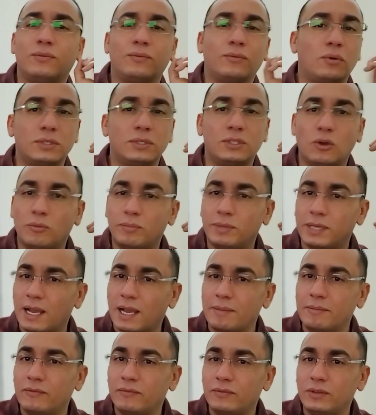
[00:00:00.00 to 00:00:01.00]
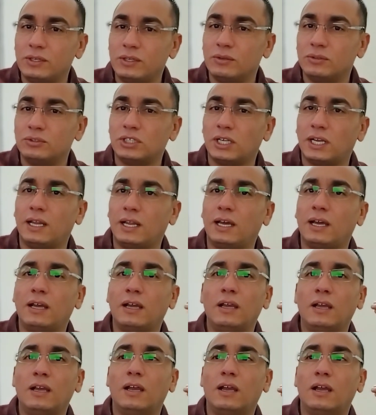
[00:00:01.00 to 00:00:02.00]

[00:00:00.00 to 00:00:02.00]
Of course, there will be coming video, inshallah.